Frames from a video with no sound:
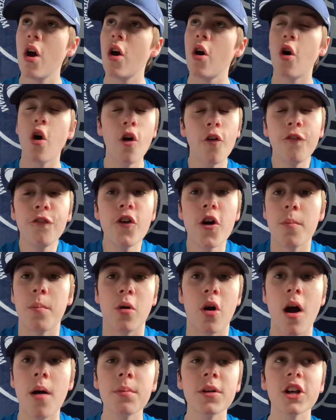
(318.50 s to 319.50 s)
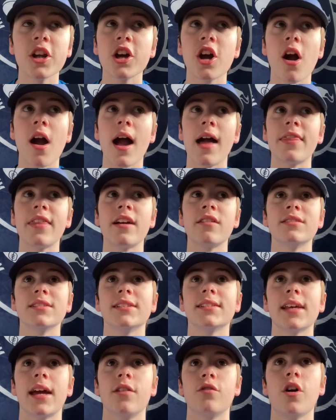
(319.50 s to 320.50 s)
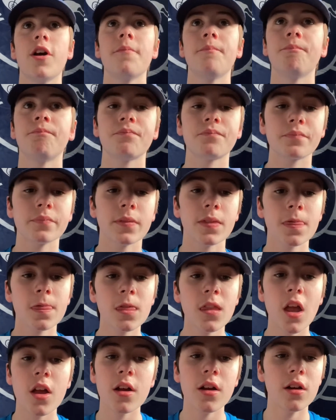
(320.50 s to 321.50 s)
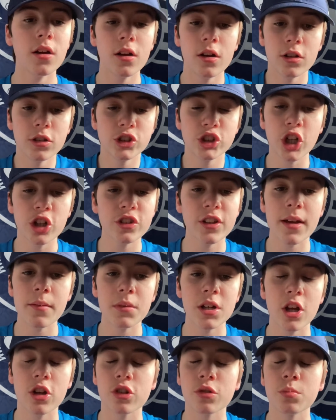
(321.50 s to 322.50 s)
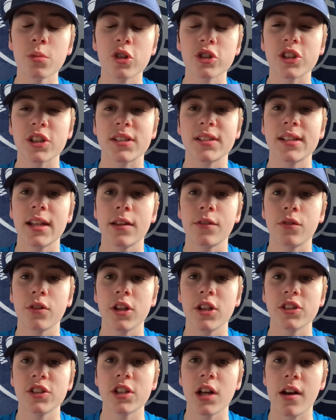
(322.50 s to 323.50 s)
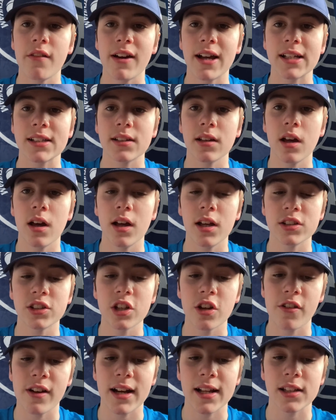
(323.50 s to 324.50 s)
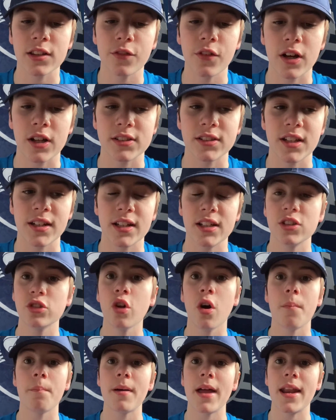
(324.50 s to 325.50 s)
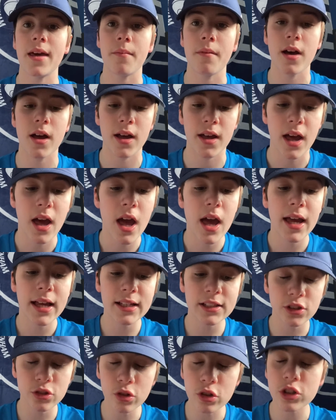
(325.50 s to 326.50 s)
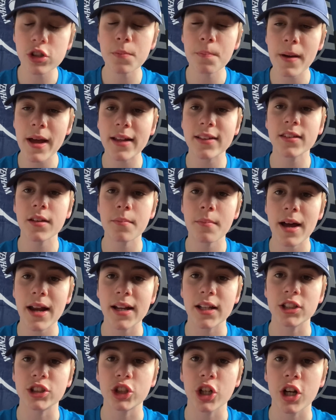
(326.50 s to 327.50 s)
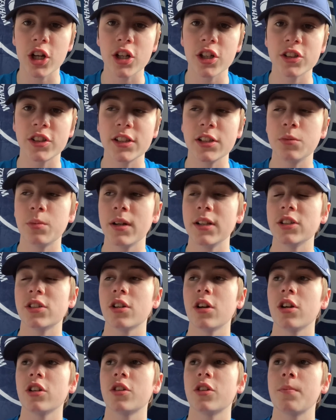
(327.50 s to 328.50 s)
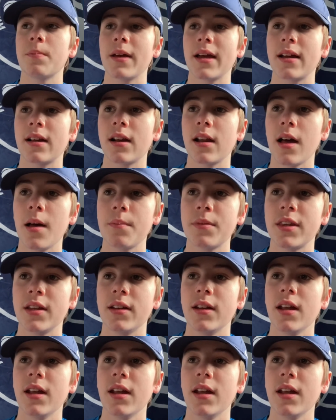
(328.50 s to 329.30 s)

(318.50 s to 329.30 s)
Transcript: of football. I'm going to go out there and say, right? Jose Mourinho is more successful than Sir Alex Ferguson. He's not a better manager because he's went to loads of big clubs and,